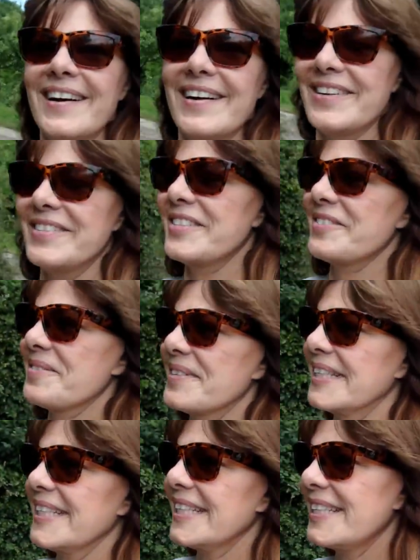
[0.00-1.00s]
That was a
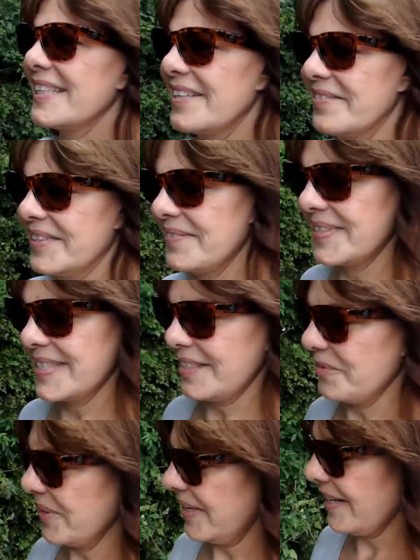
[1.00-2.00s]
really lovely visit.
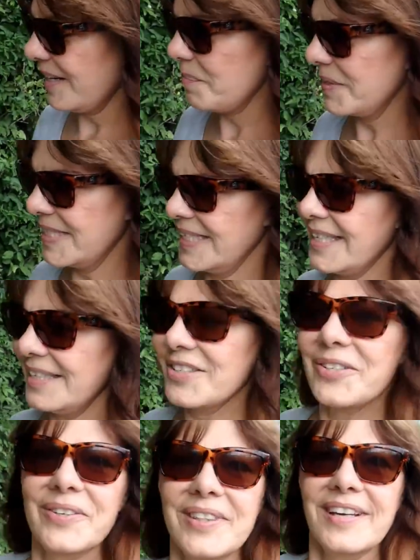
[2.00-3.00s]
We had a cup of tea,
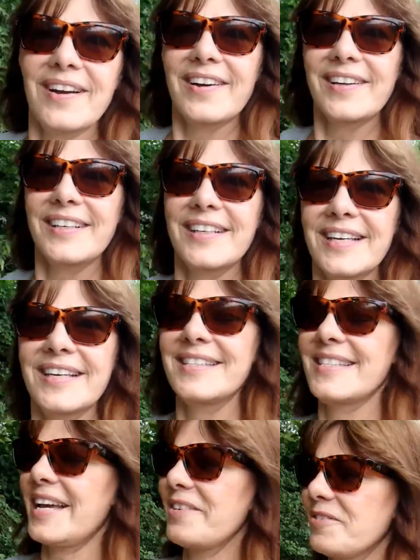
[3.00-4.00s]
toured the garden,
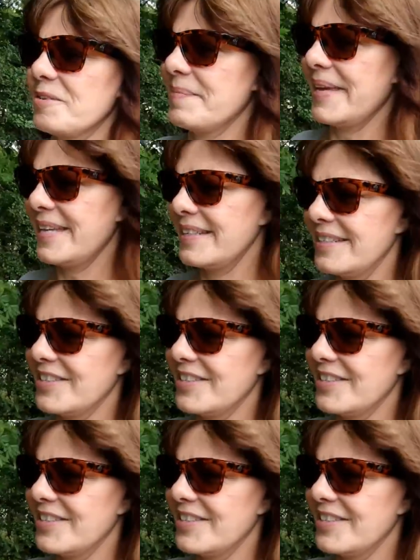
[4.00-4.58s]
sat for a bit,